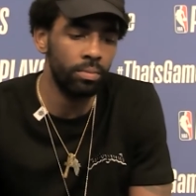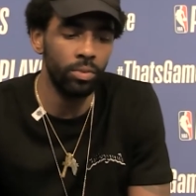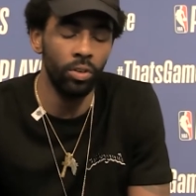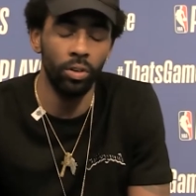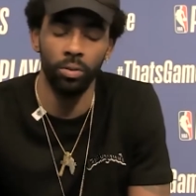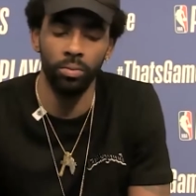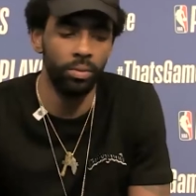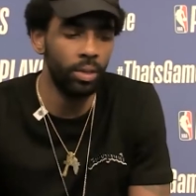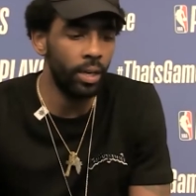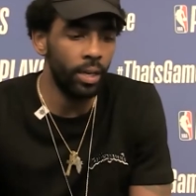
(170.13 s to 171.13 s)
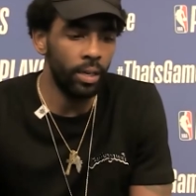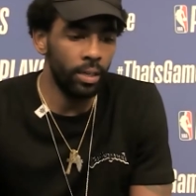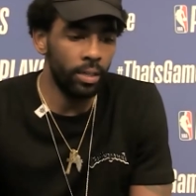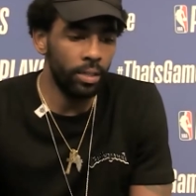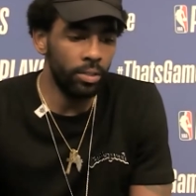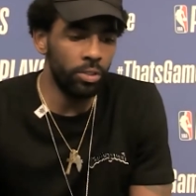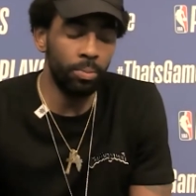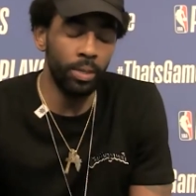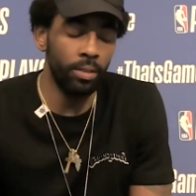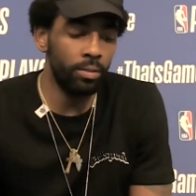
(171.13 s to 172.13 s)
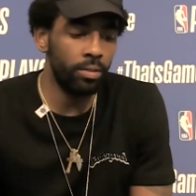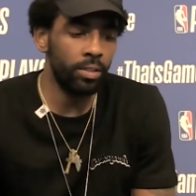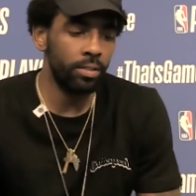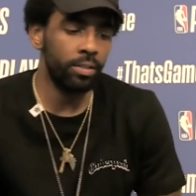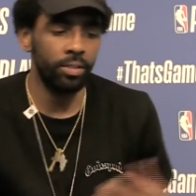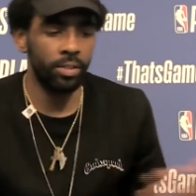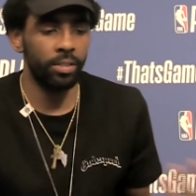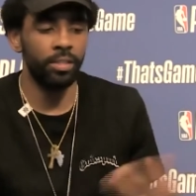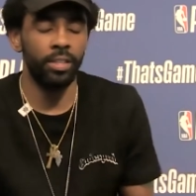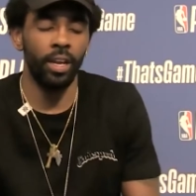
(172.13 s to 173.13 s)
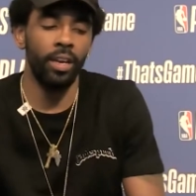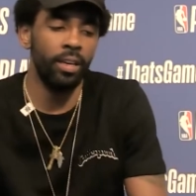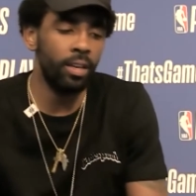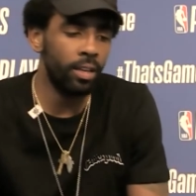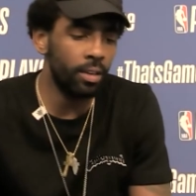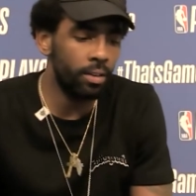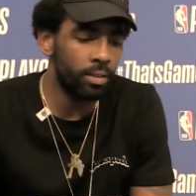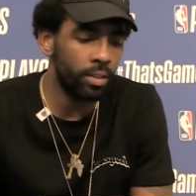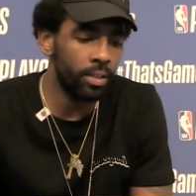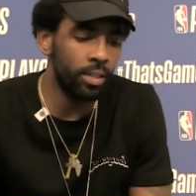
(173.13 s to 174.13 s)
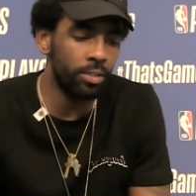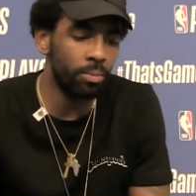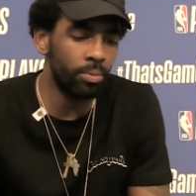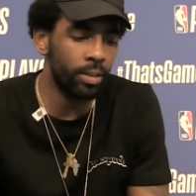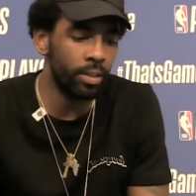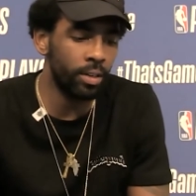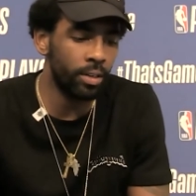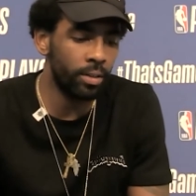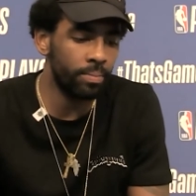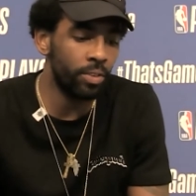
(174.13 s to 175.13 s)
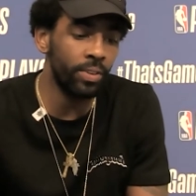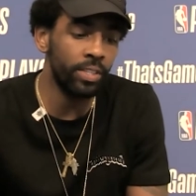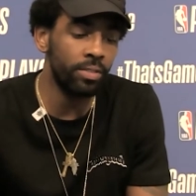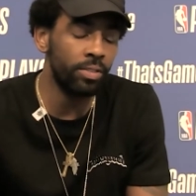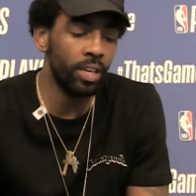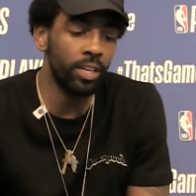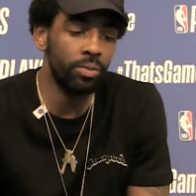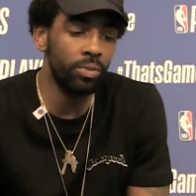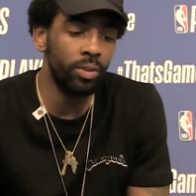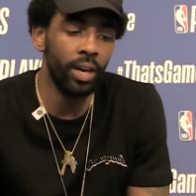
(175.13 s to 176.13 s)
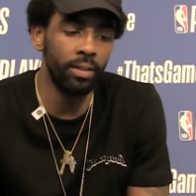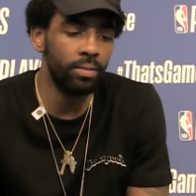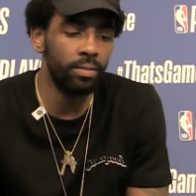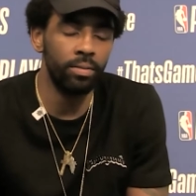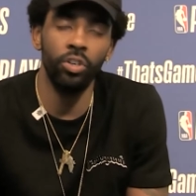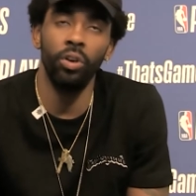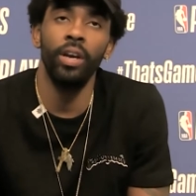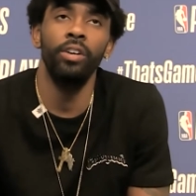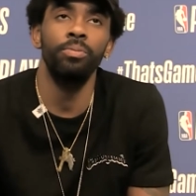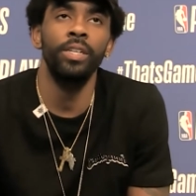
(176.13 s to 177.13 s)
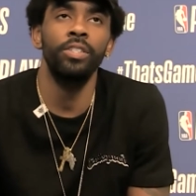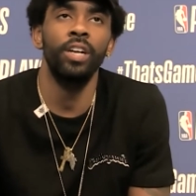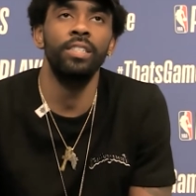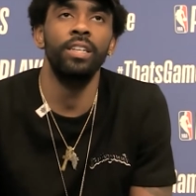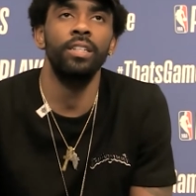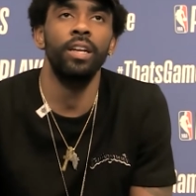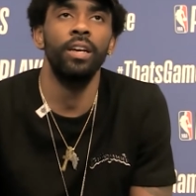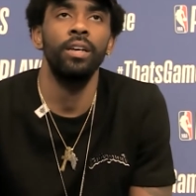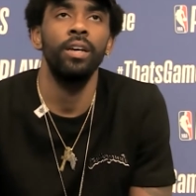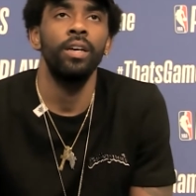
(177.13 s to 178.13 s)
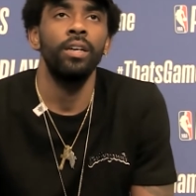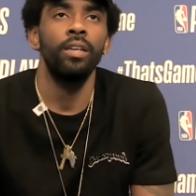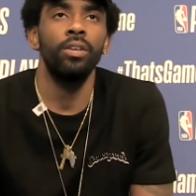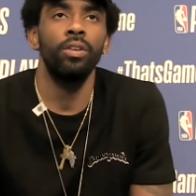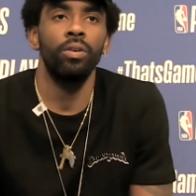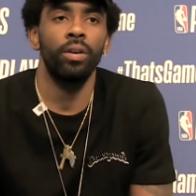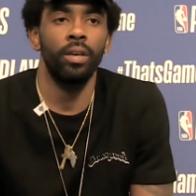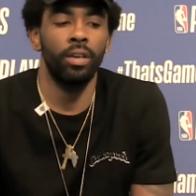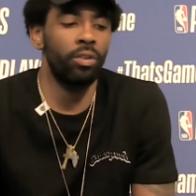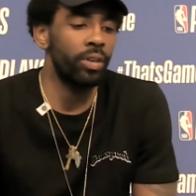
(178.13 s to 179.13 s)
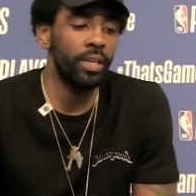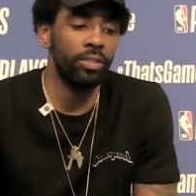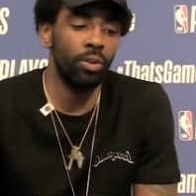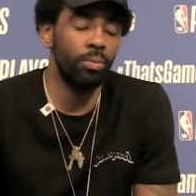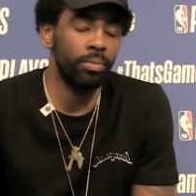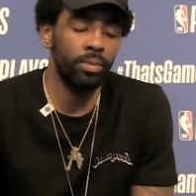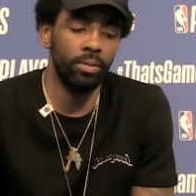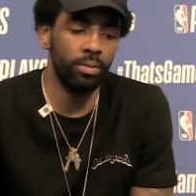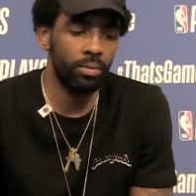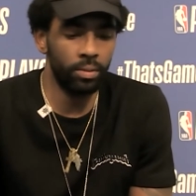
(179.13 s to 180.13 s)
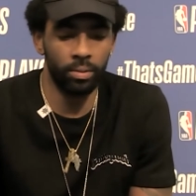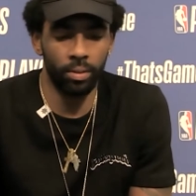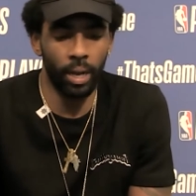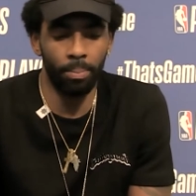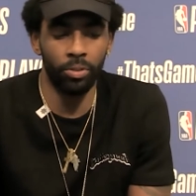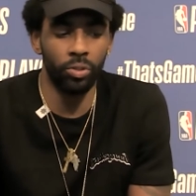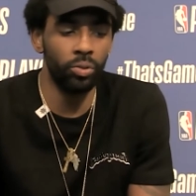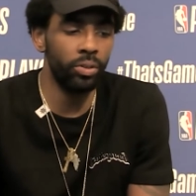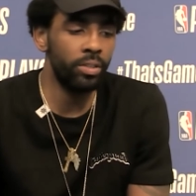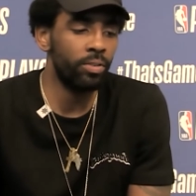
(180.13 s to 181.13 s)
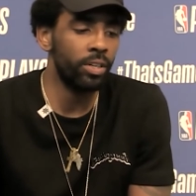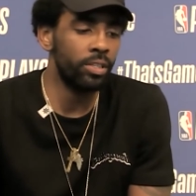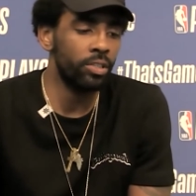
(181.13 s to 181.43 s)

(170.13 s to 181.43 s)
you know, just to stay in discipline defensive sets when you got Joe Harris making shots like that. You know, it creates open opportunities for us to